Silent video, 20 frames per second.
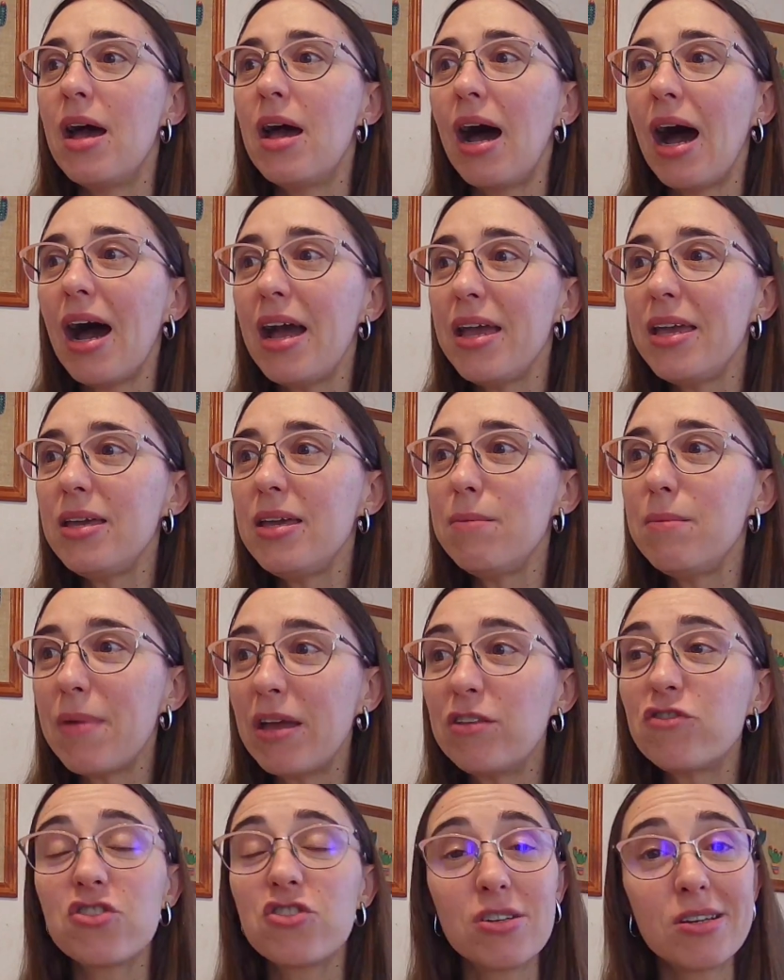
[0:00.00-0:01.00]
I
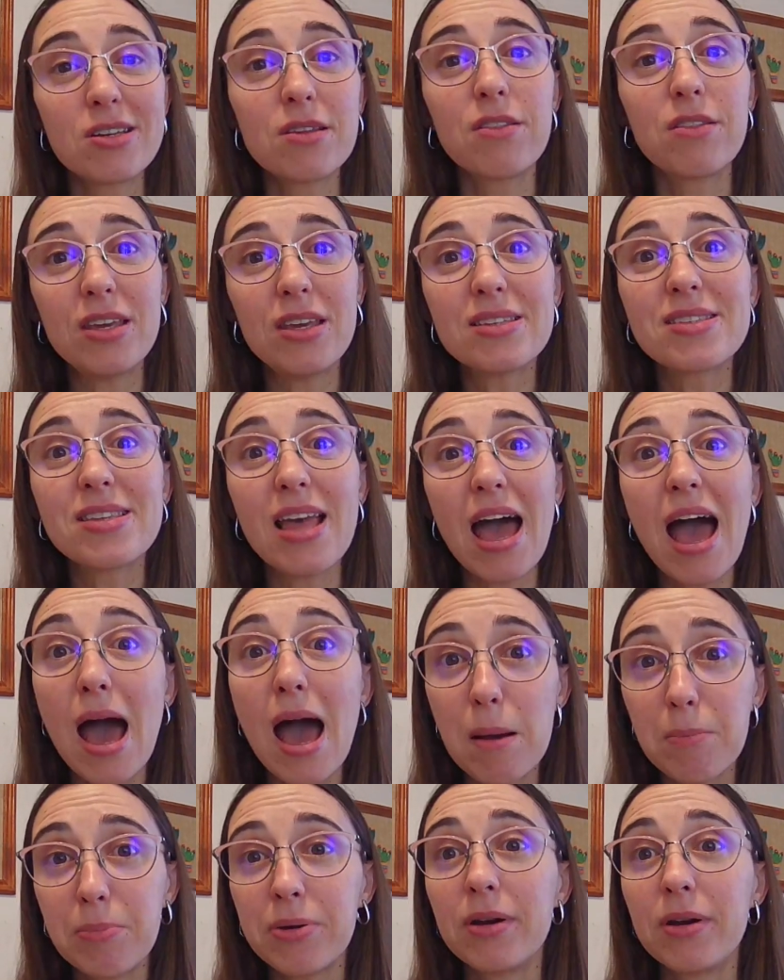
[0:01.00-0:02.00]
mentioned this
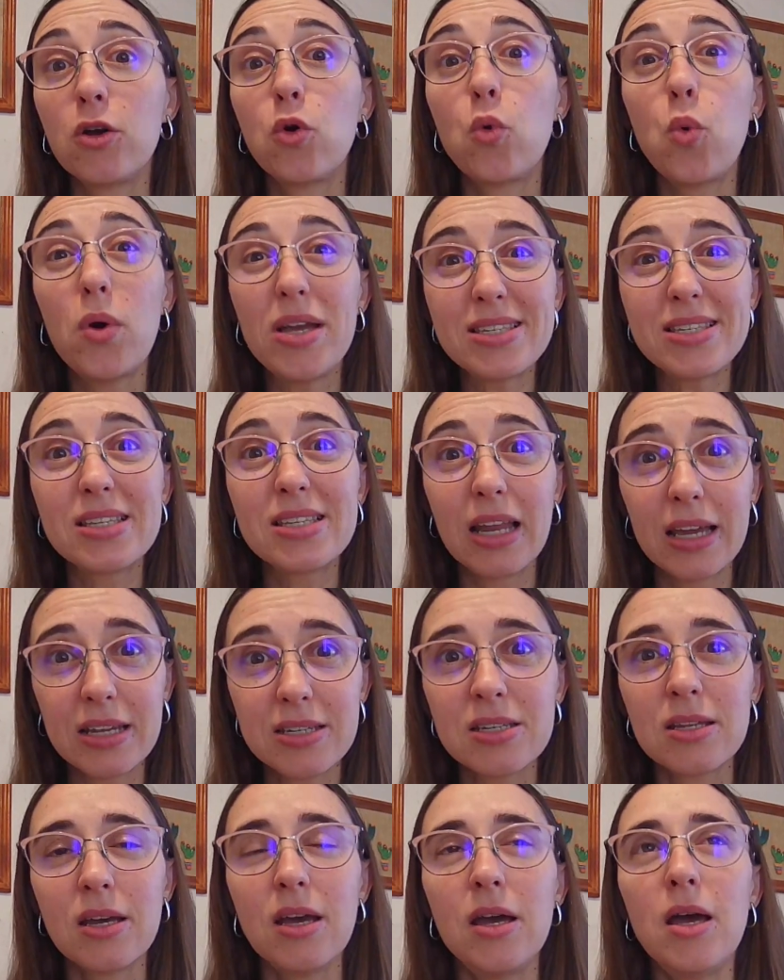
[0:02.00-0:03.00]
app,
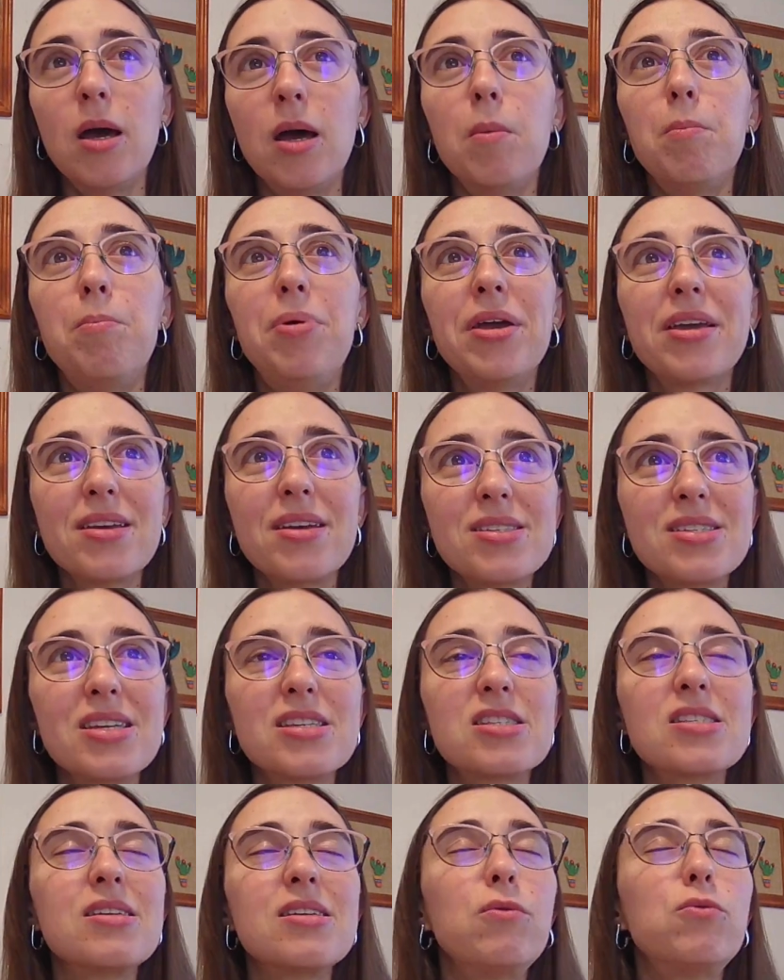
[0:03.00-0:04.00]
Quizlet, because
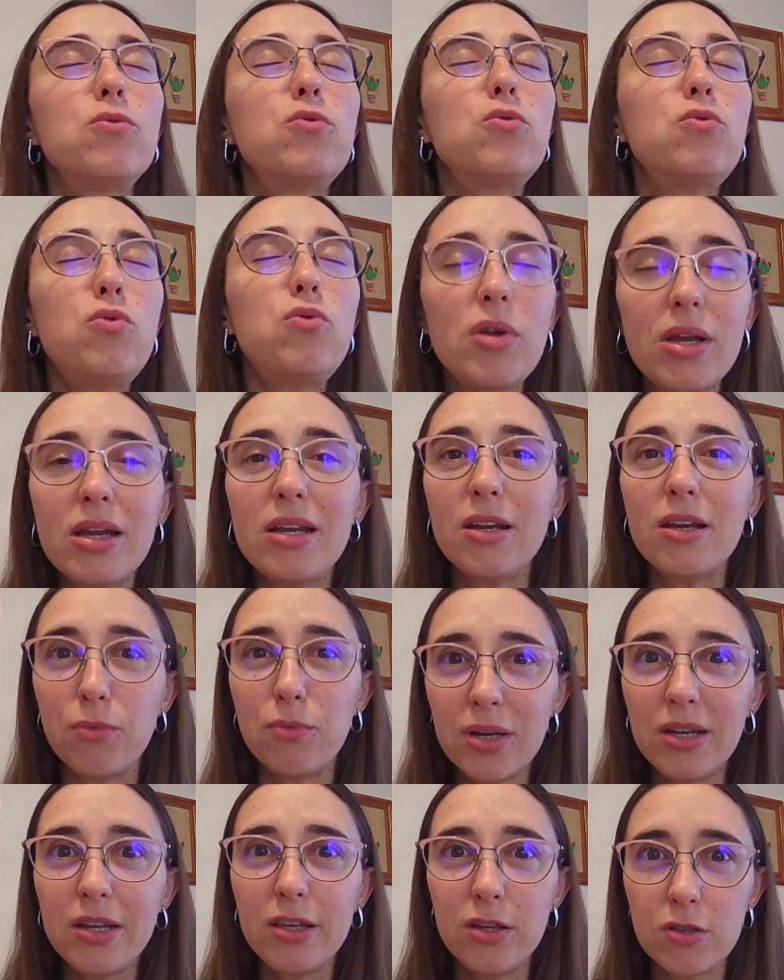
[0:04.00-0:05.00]
it's really,
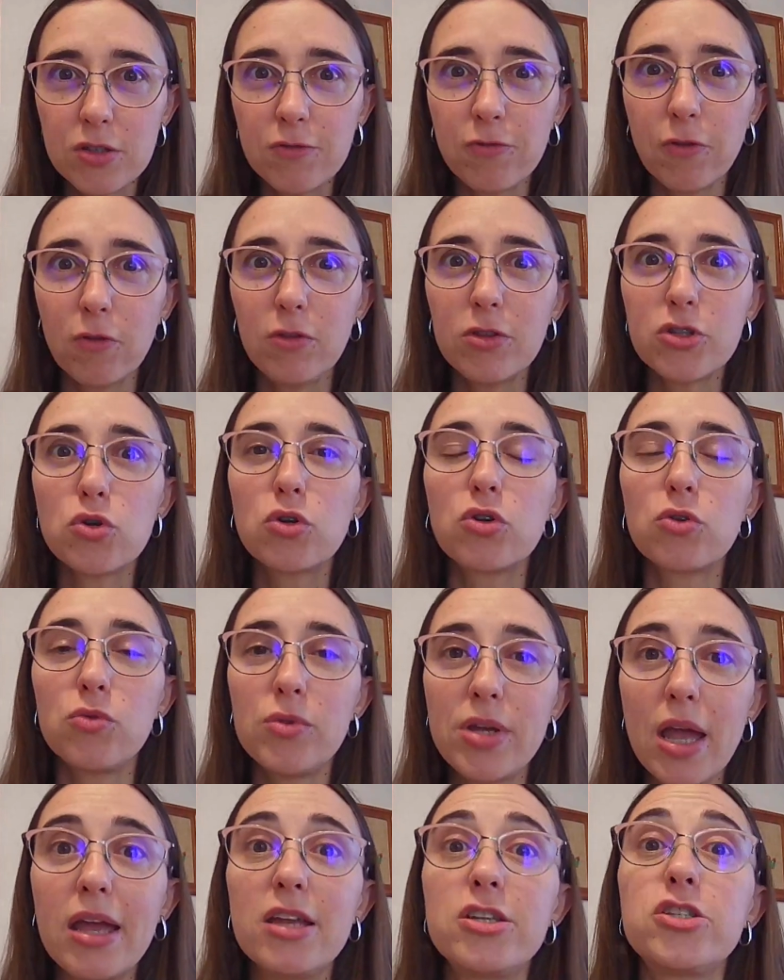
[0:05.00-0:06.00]
really useful to
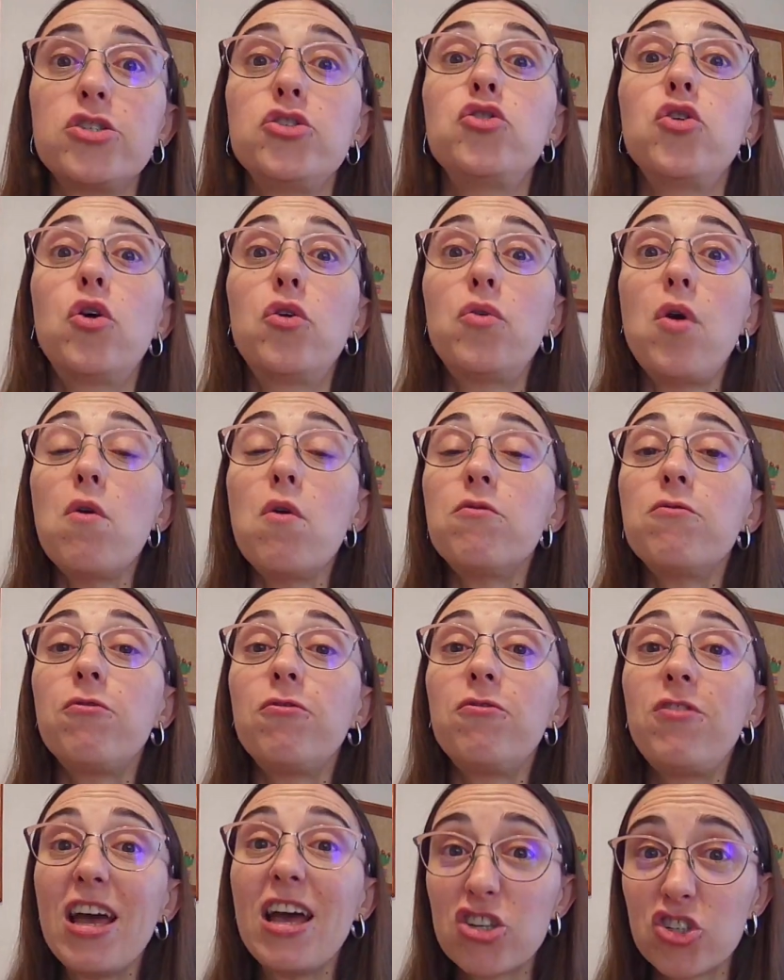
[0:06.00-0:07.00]
create your own
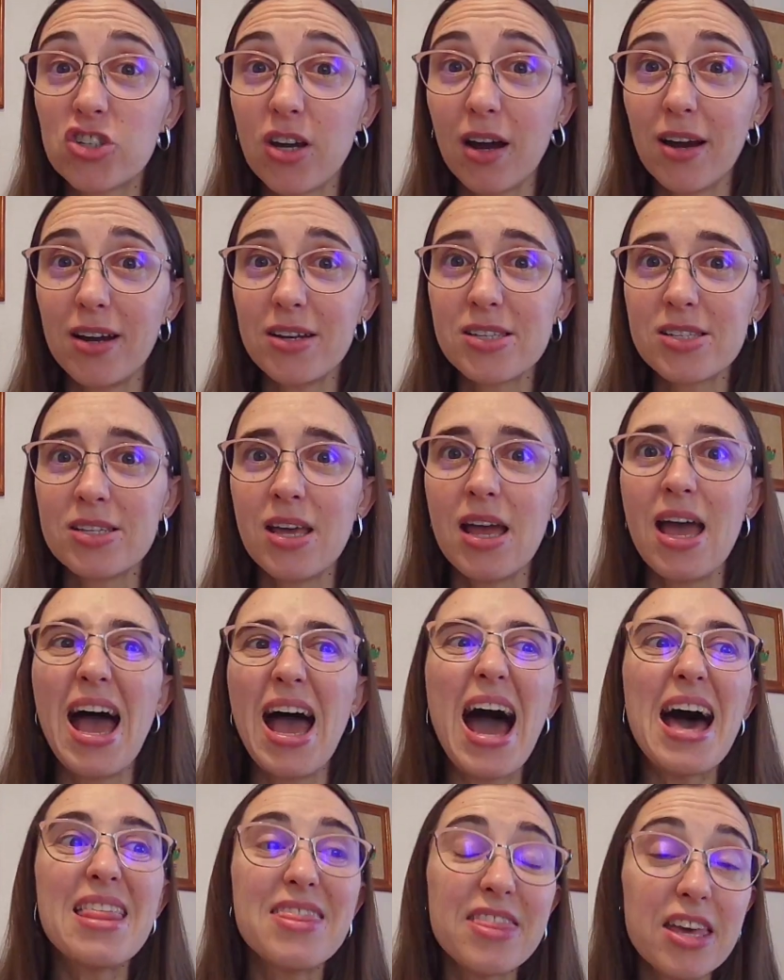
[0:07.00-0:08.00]
flashcards
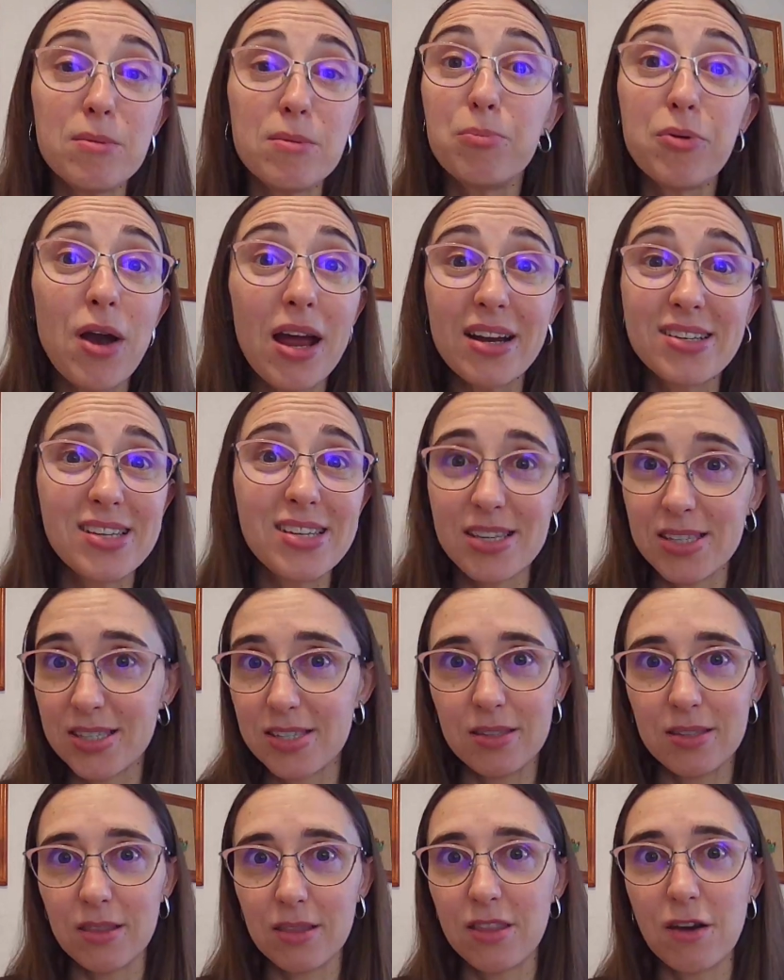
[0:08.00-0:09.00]
and then
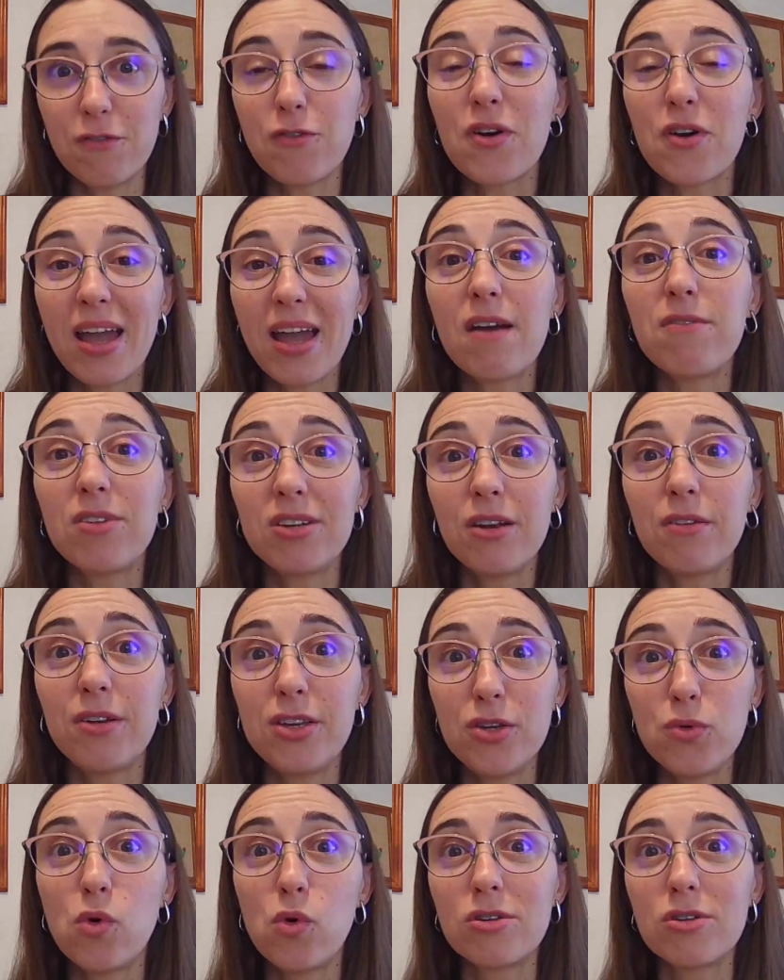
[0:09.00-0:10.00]
practice the vocabulary
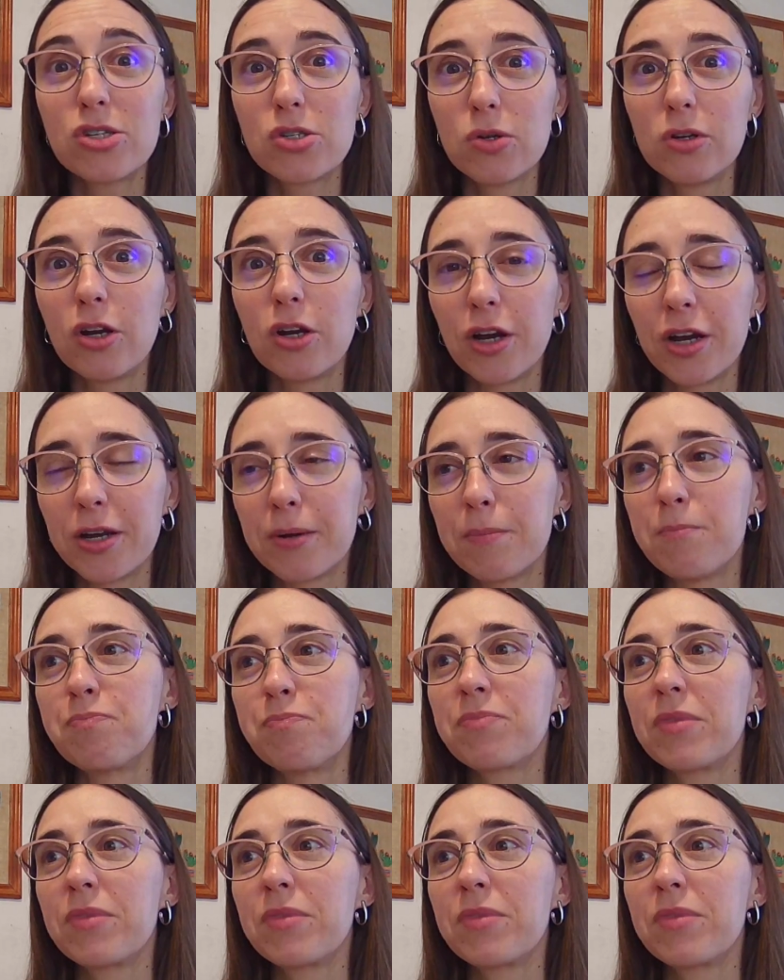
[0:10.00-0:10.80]
you want to learn.